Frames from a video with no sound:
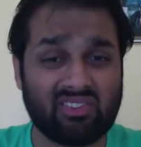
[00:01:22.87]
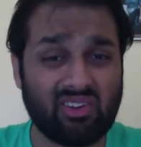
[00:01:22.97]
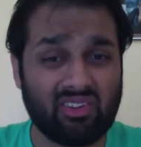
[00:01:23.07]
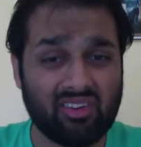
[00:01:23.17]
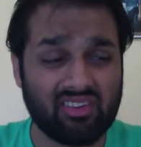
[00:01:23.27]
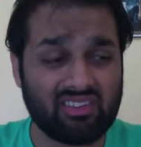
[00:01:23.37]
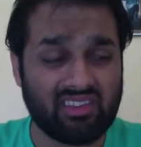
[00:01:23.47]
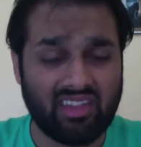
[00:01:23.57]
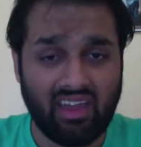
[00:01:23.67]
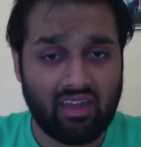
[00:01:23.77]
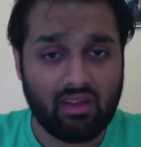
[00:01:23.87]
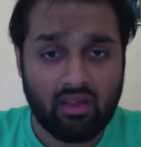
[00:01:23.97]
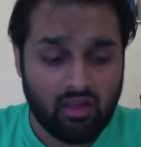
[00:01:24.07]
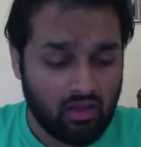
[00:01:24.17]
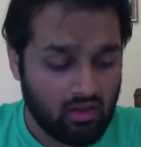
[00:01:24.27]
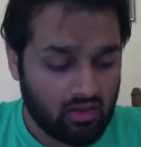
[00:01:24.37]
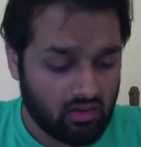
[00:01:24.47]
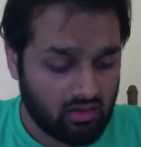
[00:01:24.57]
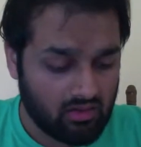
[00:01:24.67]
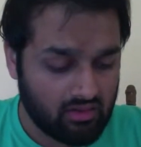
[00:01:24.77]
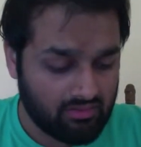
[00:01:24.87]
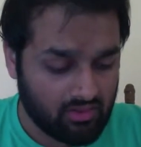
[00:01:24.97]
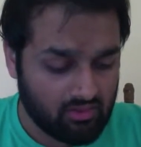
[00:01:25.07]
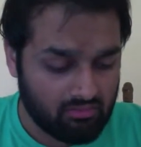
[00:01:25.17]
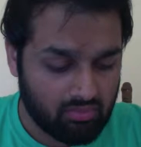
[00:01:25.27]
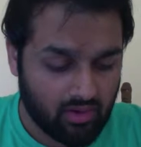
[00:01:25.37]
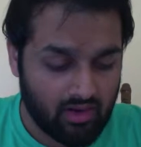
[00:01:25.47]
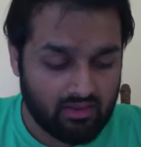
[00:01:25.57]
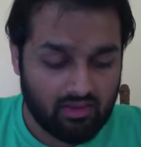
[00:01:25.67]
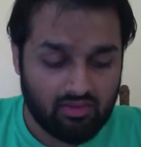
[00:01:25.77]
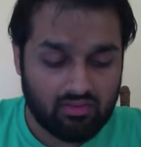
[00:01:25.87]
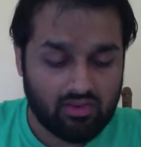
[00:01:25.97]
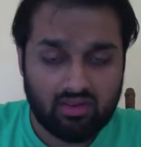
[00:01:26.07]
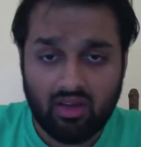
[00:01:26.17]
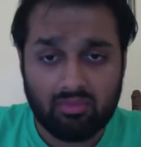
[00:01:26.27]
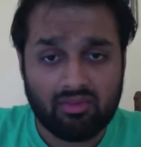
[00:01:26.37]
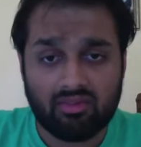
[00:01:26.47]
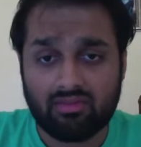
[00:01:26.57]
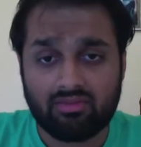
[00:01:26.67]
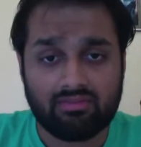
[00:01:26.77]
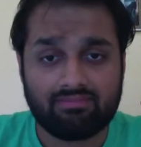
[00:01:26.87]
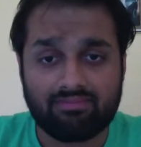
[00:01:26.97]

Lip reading: all there is to that. Different brands have different types of